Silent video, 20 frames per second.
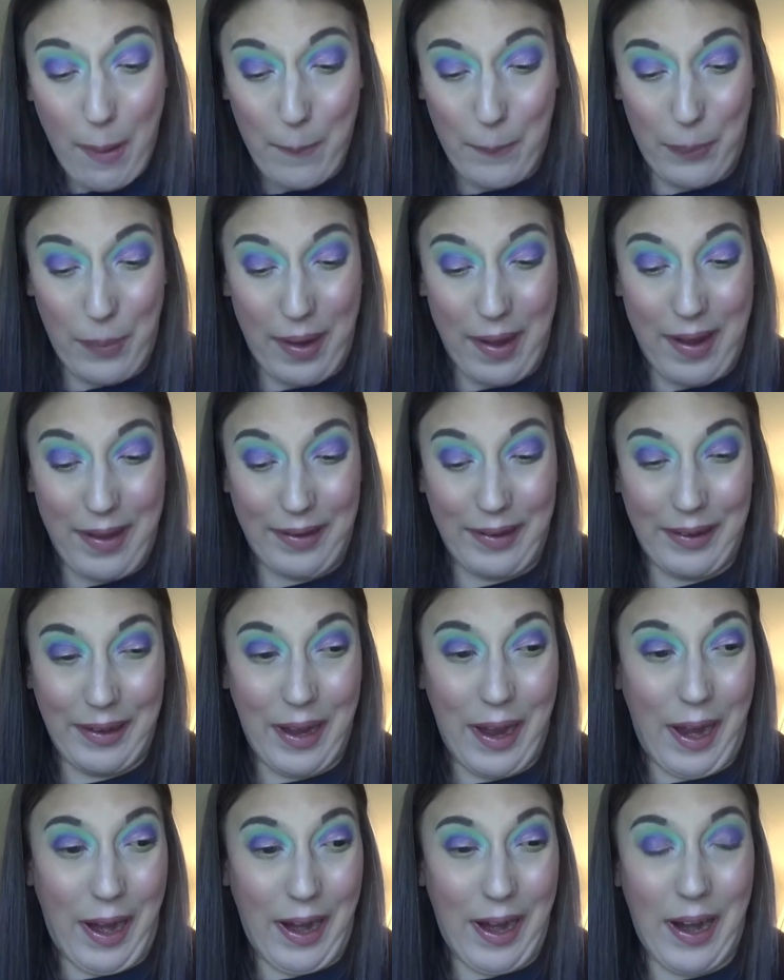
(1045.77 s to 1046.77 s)
But
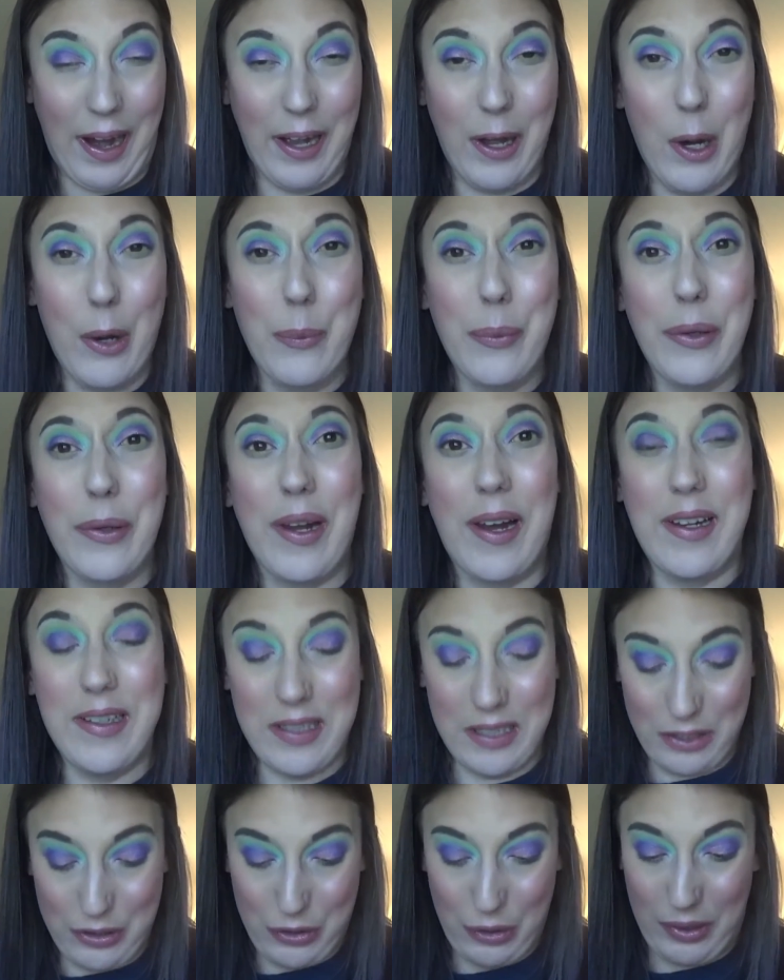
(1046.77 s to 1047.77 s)
yeah, I hope you guys
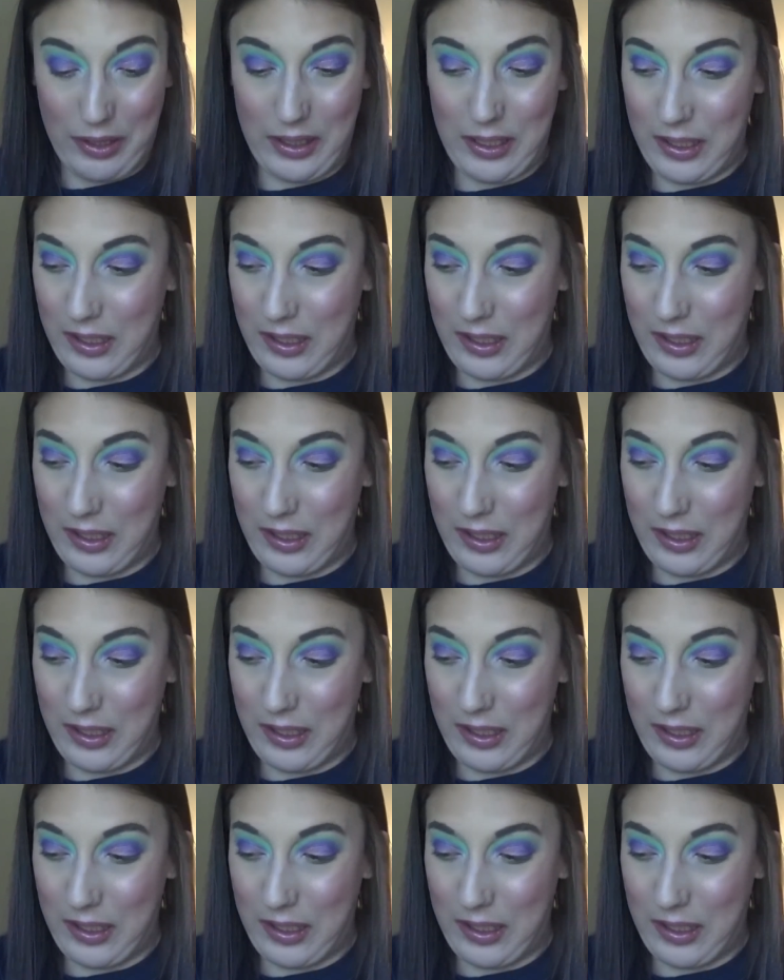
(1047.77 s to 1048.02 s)
enjoyed